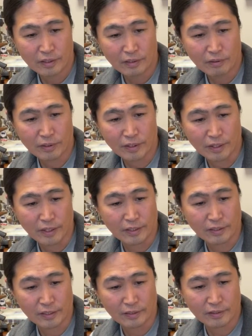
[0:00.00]
Okay,
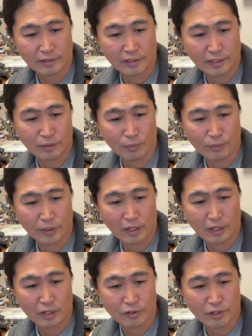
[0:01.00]
I think we
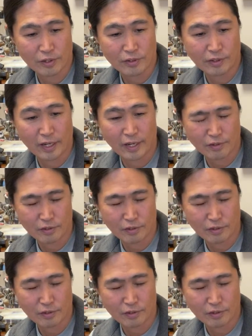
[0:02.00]
are uh, Justin asked